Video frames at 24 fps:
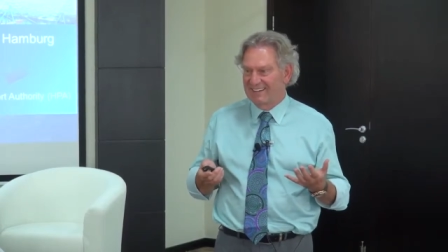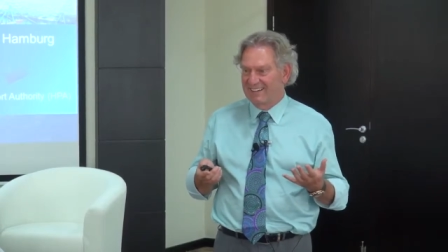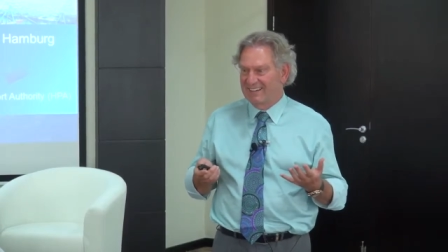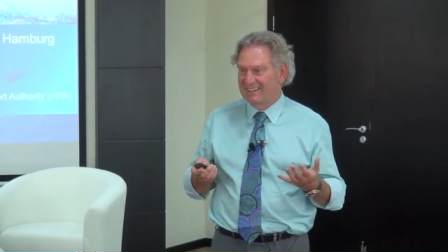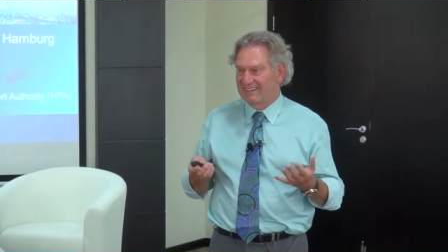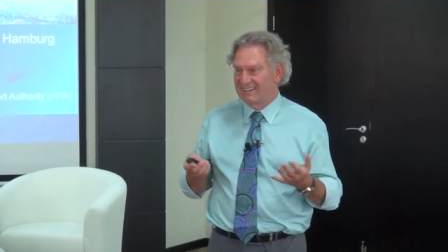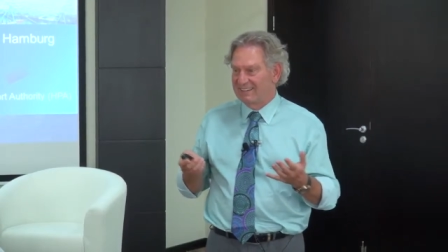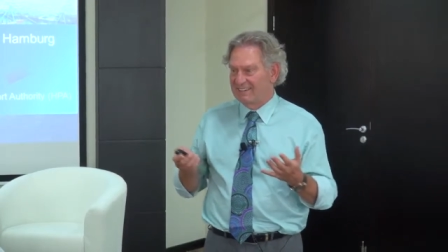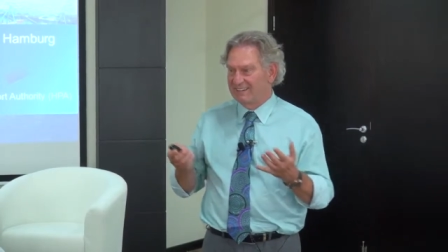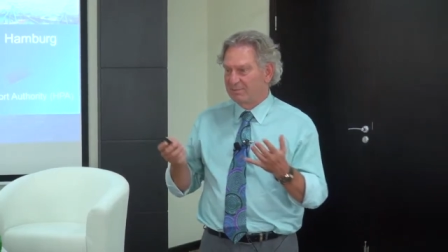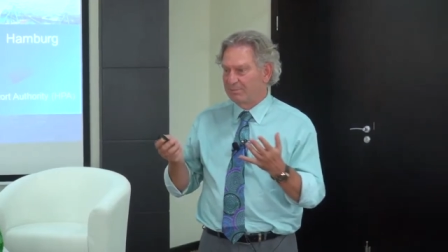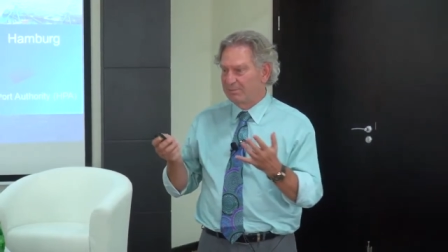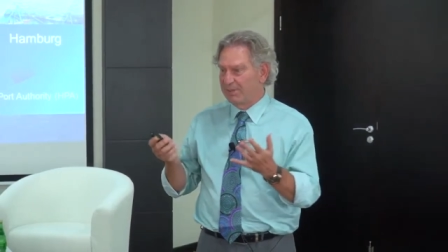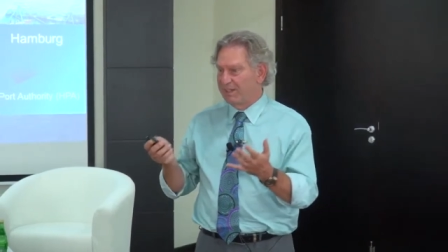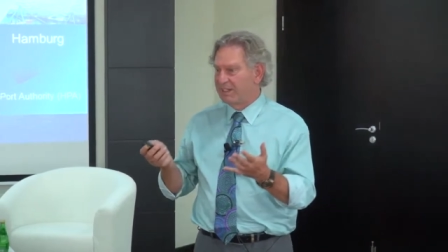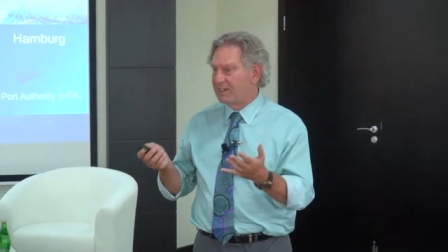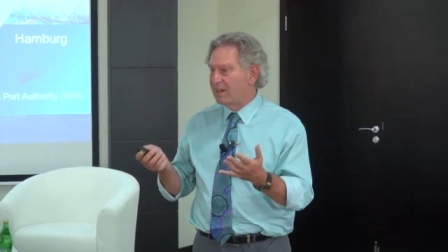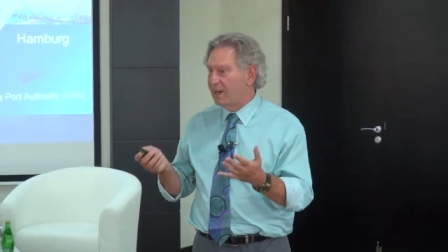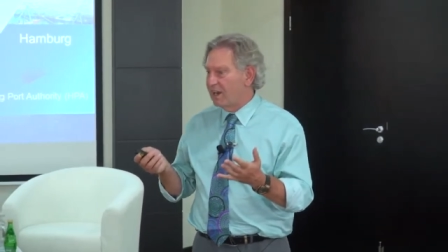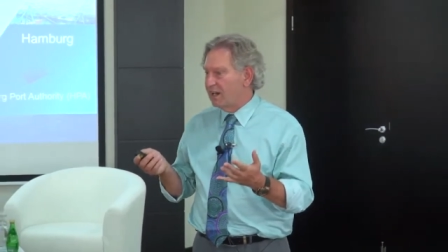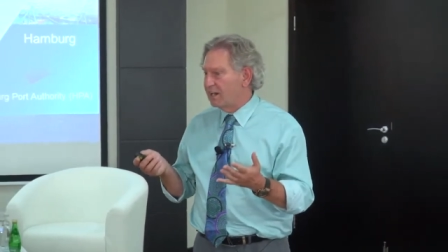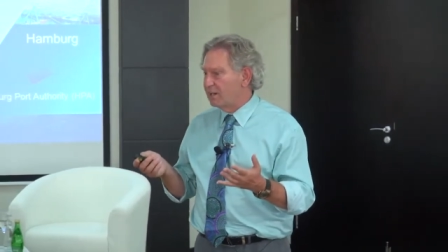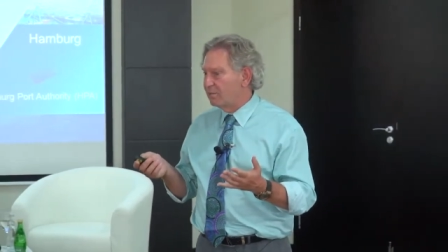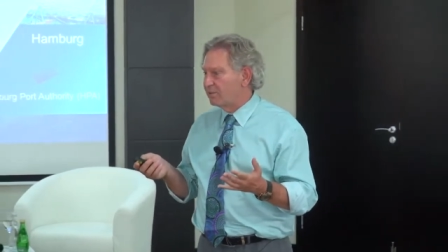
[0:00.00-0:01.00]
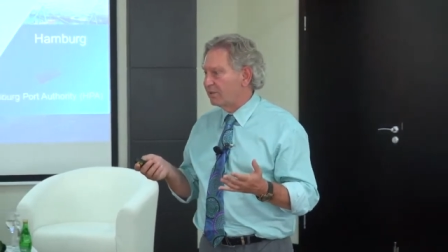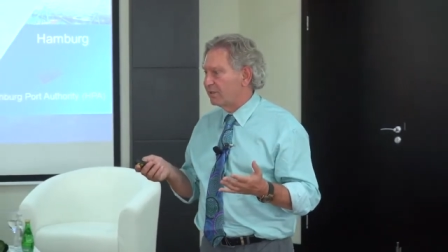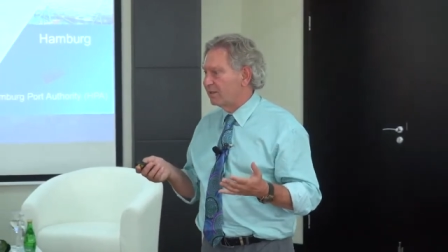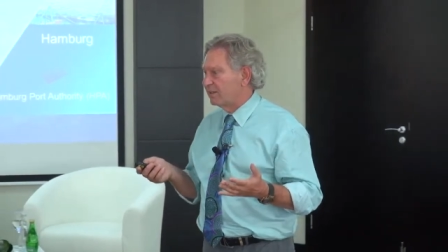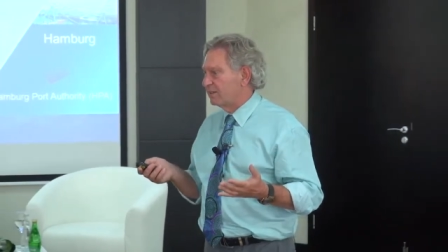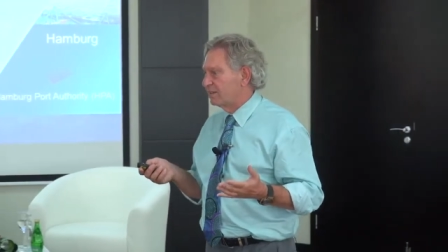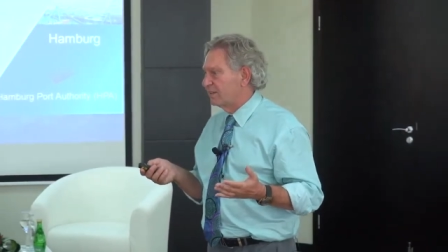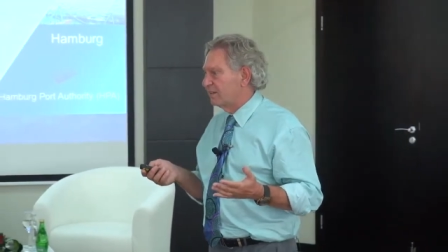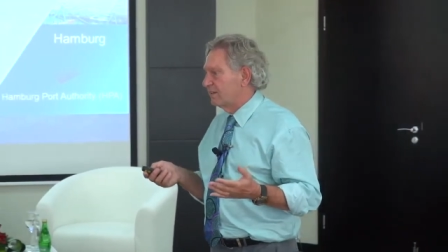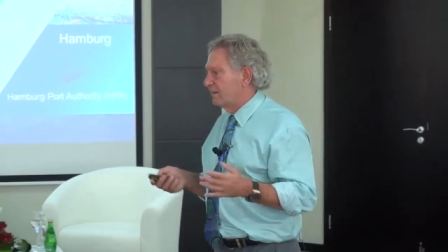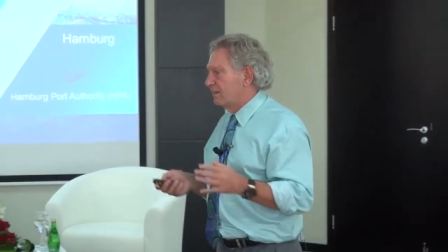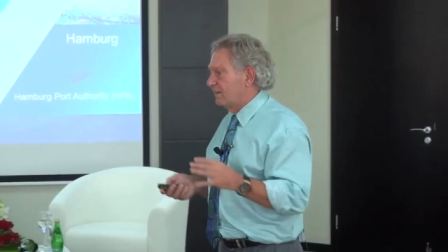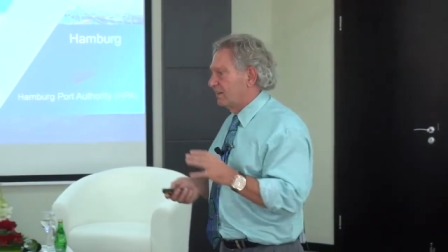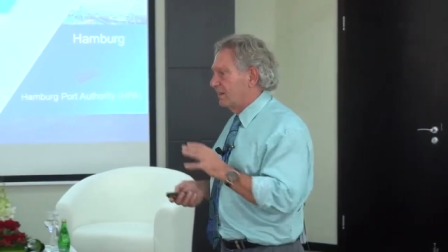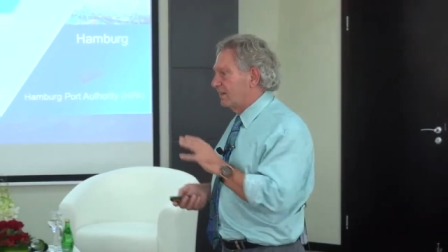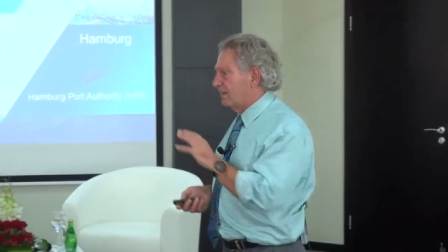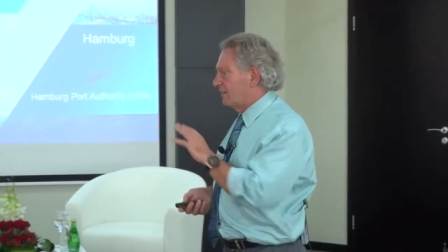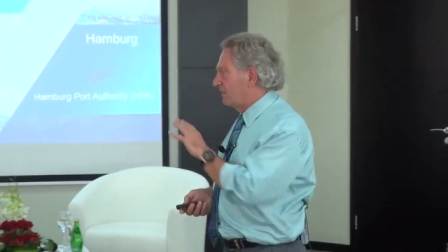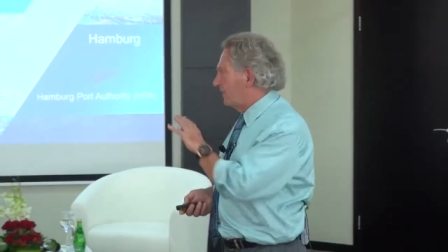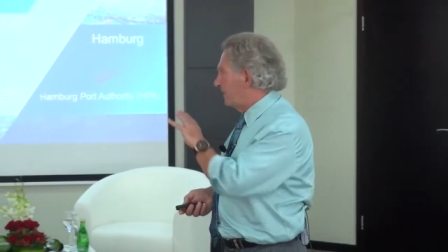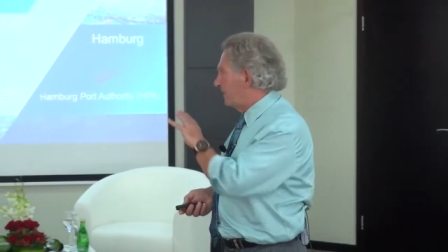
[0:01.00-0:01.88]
and uh, that's a big harbor. And